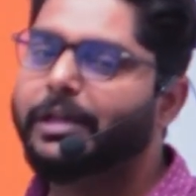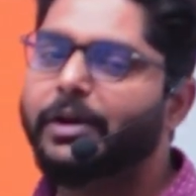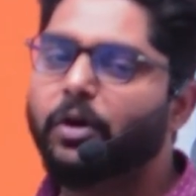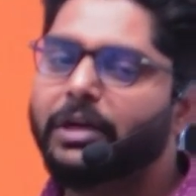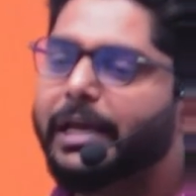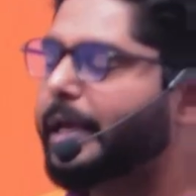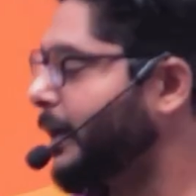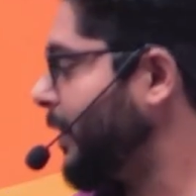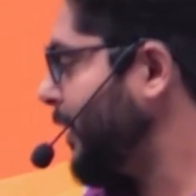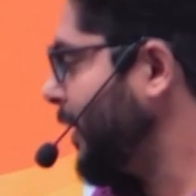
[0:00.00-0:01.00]
that
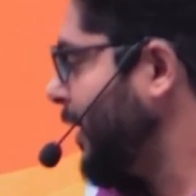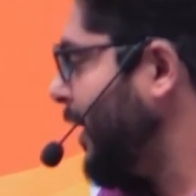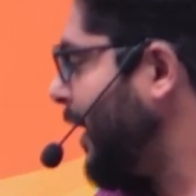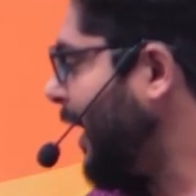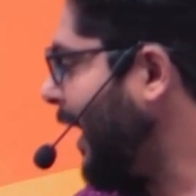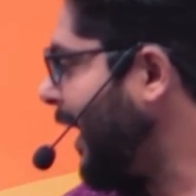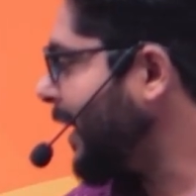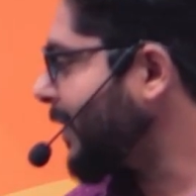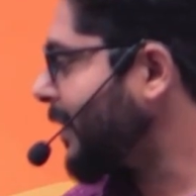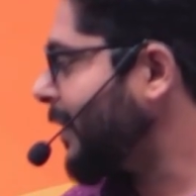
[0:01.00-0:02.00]
only
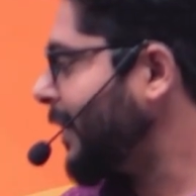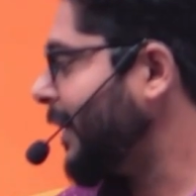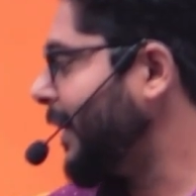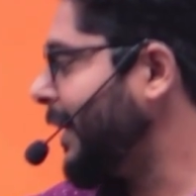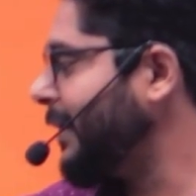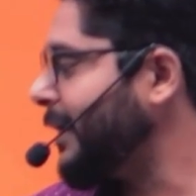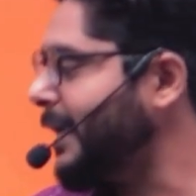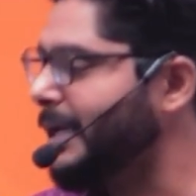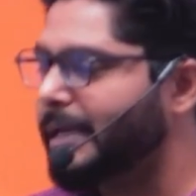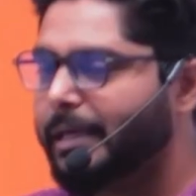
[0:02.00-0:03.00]
R and
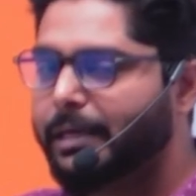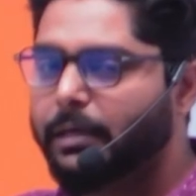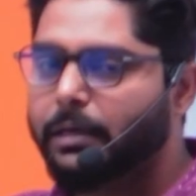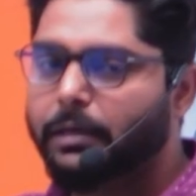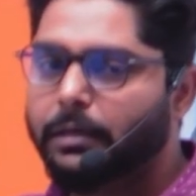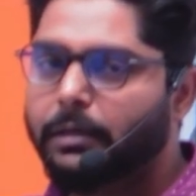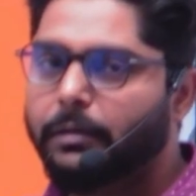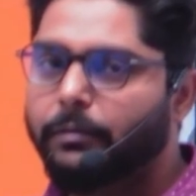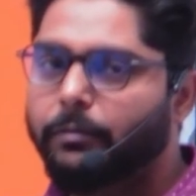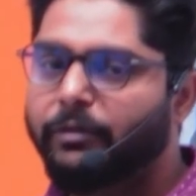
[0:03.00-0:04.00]
D.
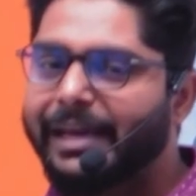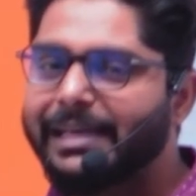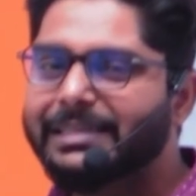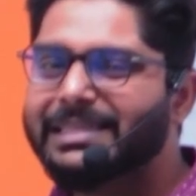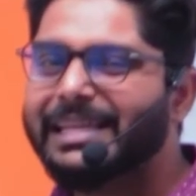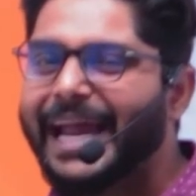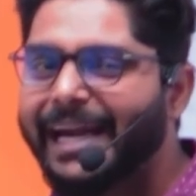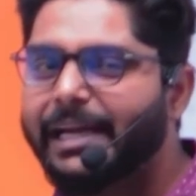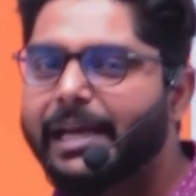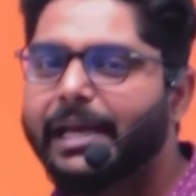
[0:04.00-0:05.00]
Very
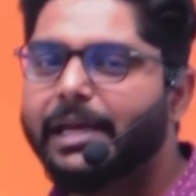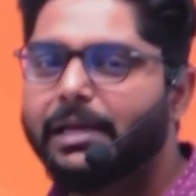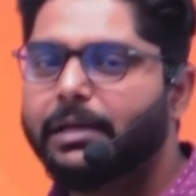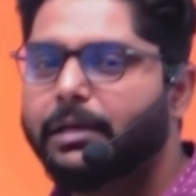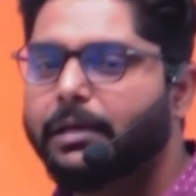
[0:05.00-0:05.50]
slightly